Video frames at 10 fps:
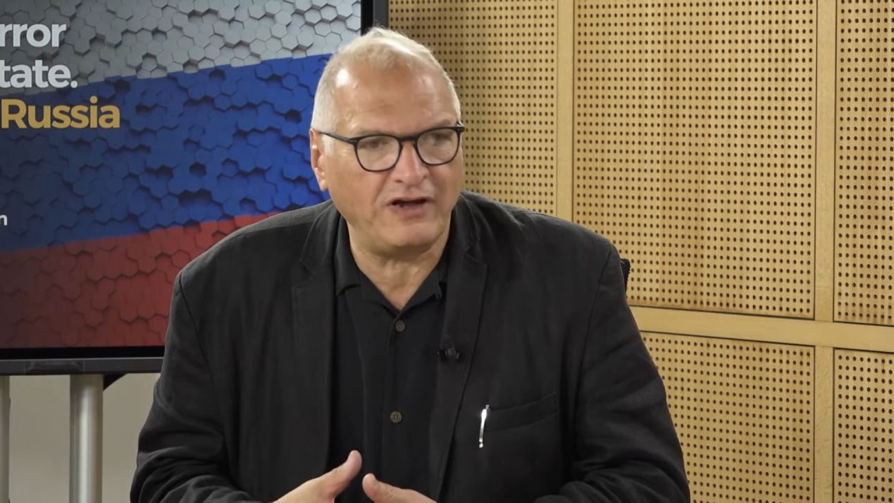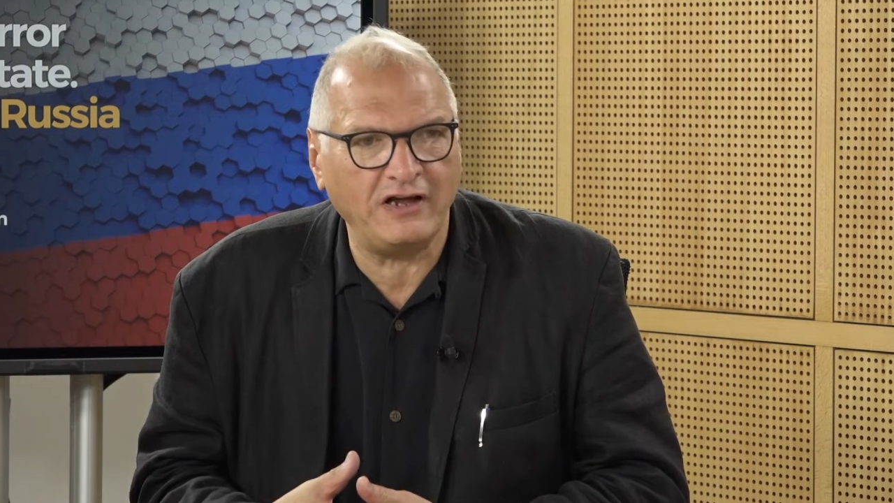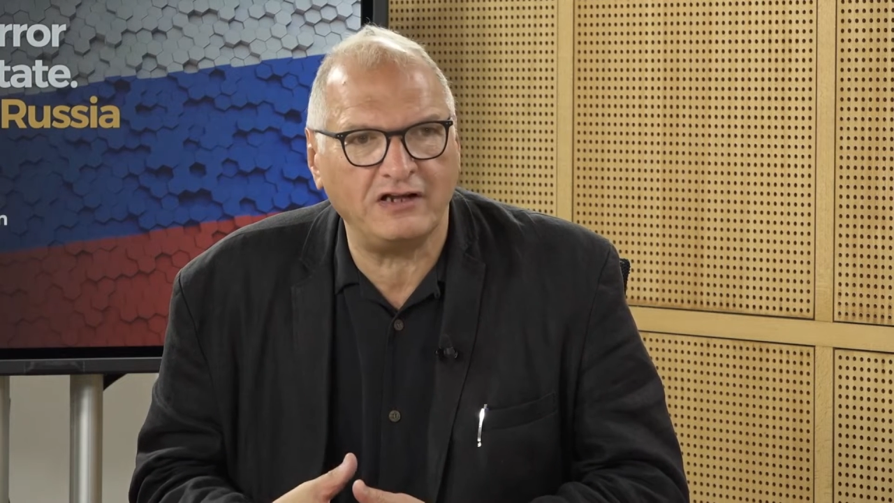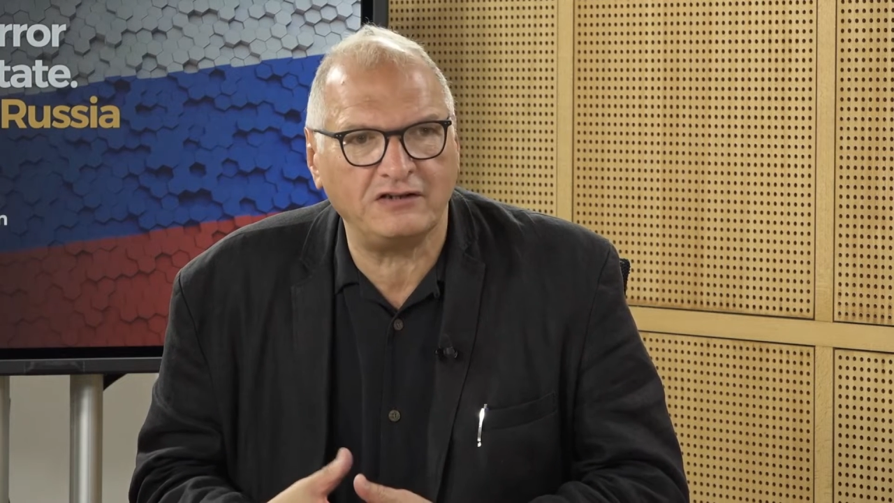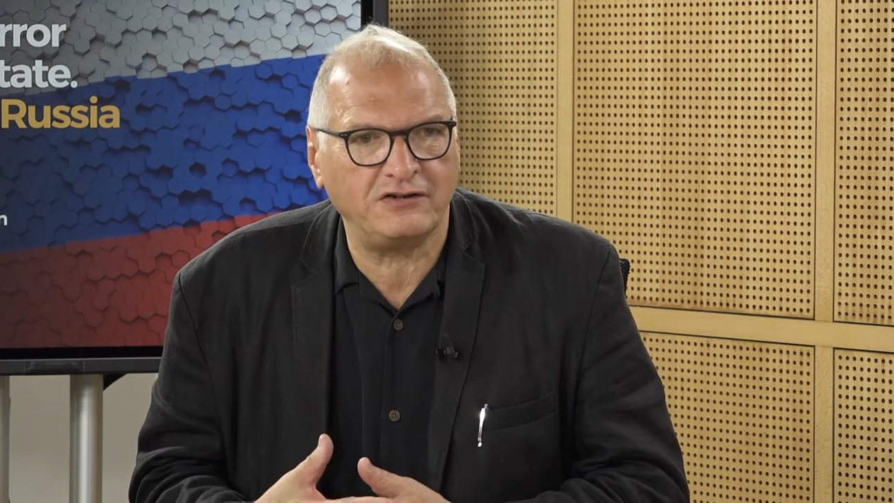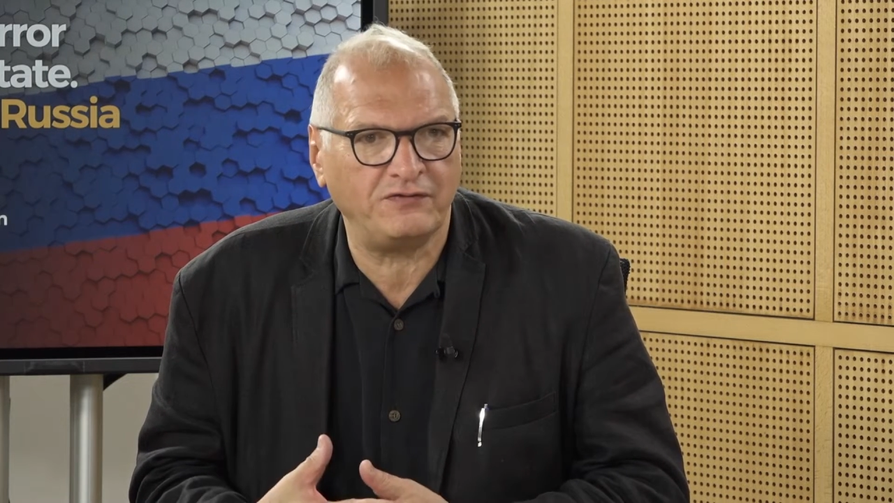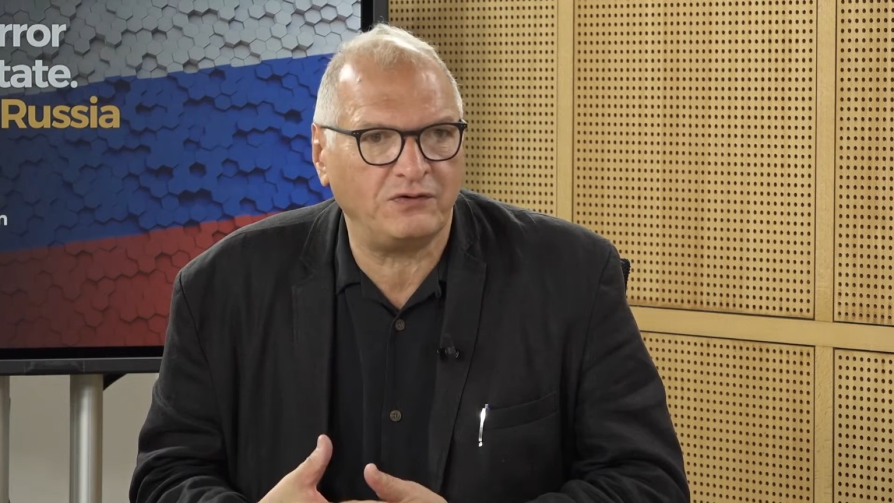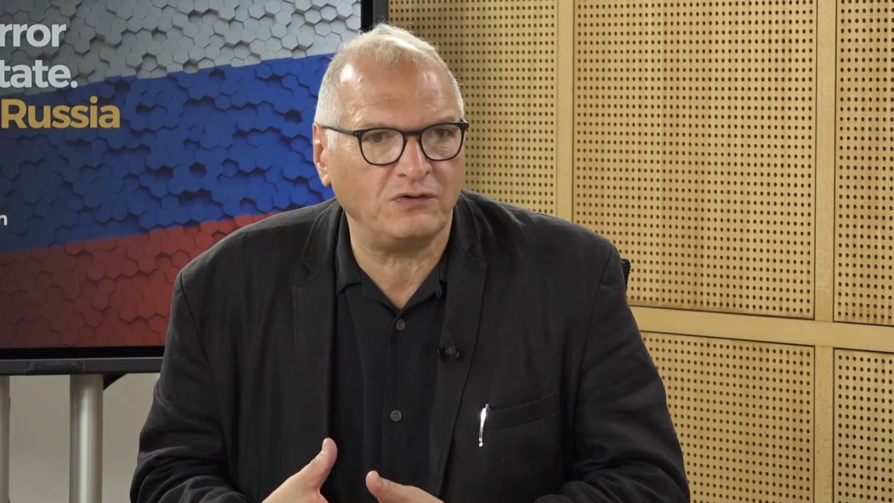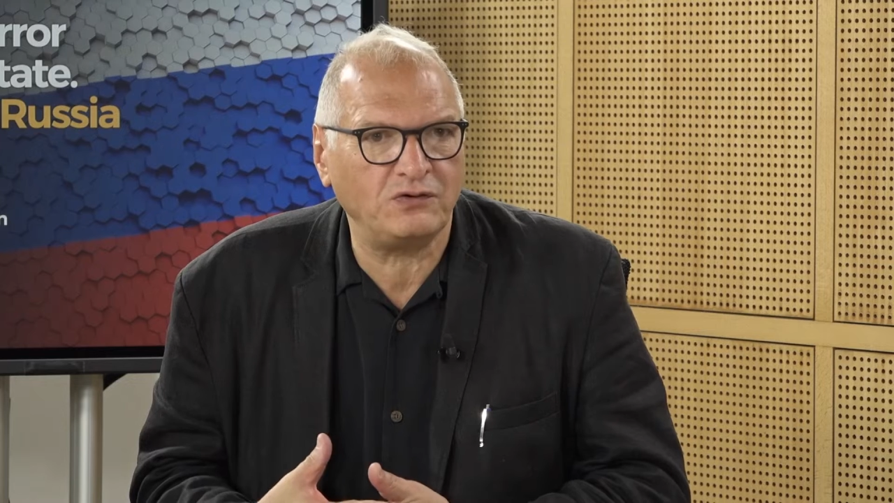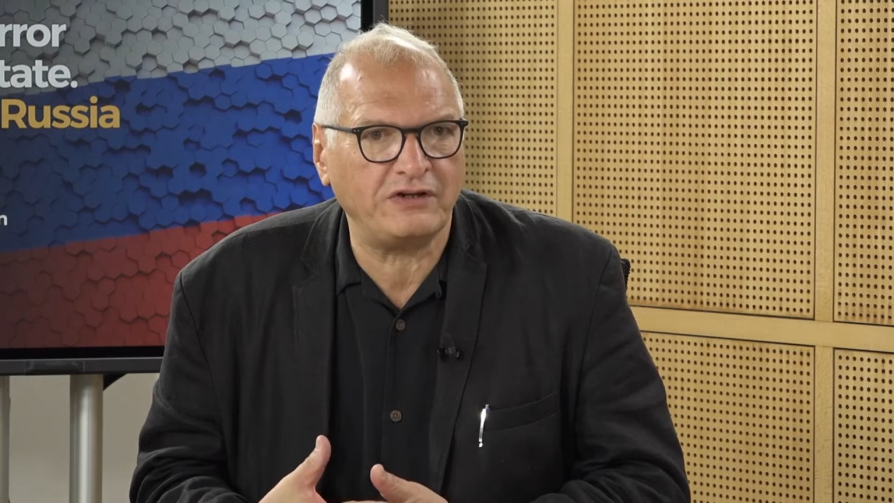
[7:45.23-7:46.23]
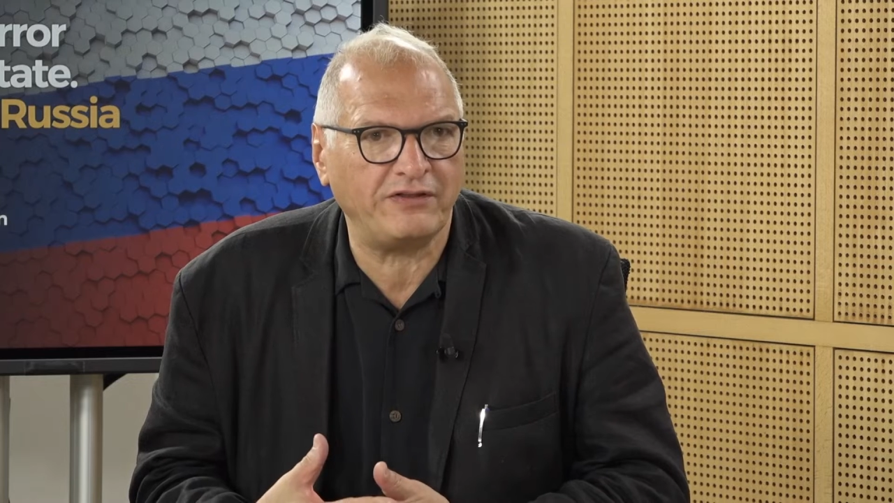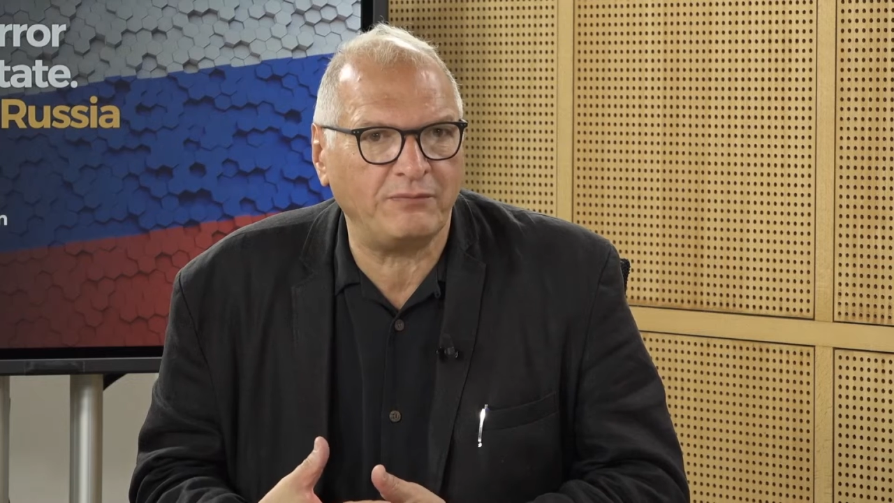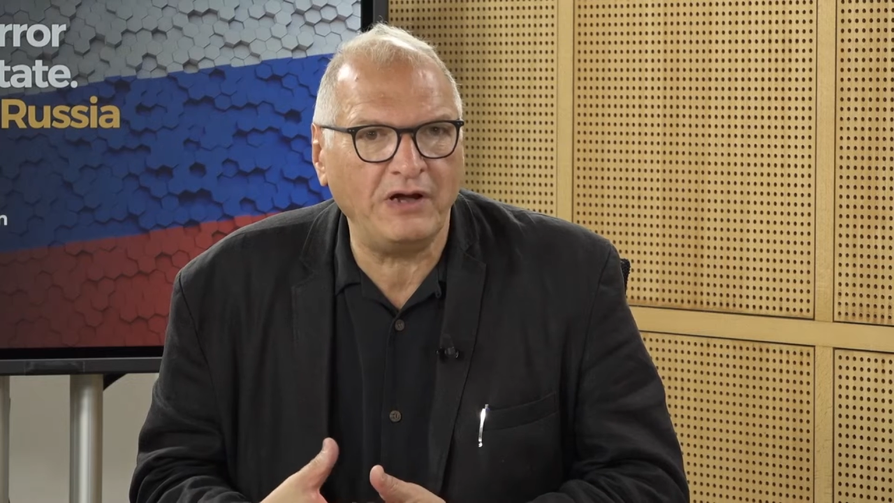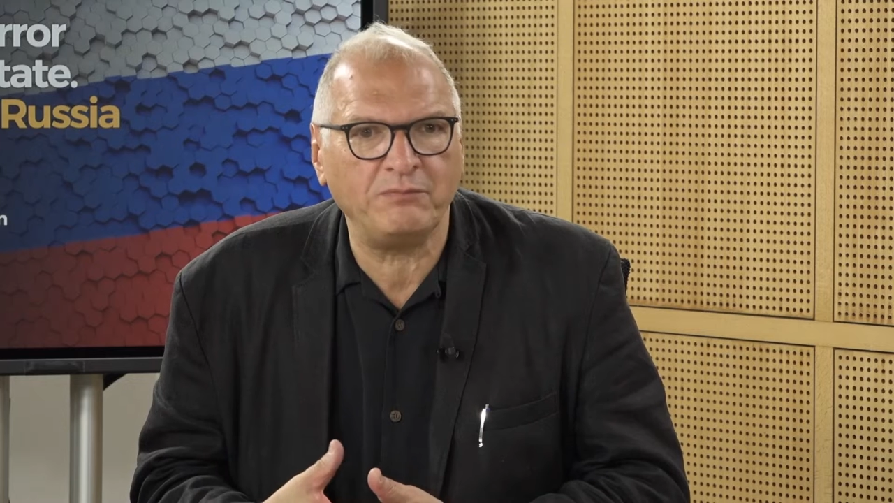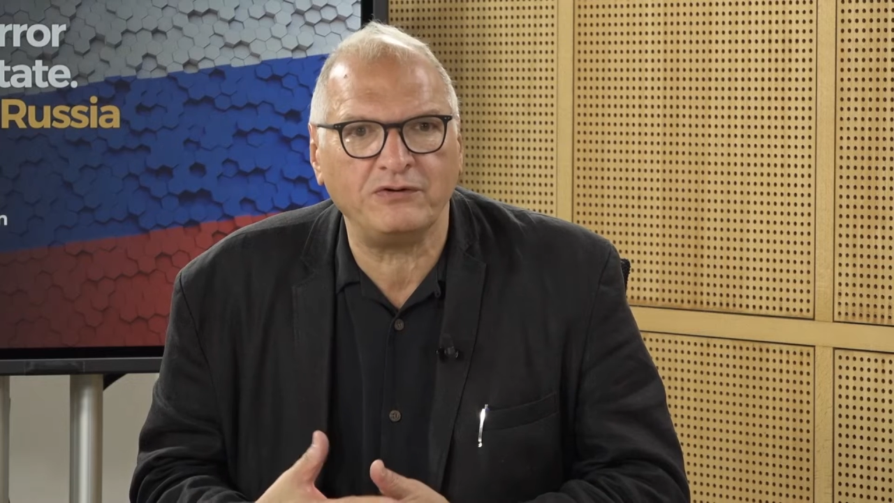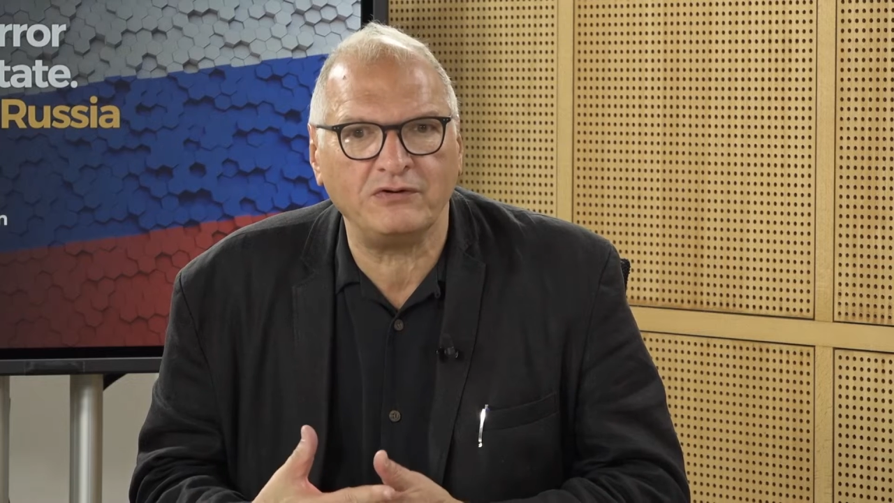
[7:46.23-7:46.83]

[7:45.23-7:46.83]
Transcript: And if you look at the map,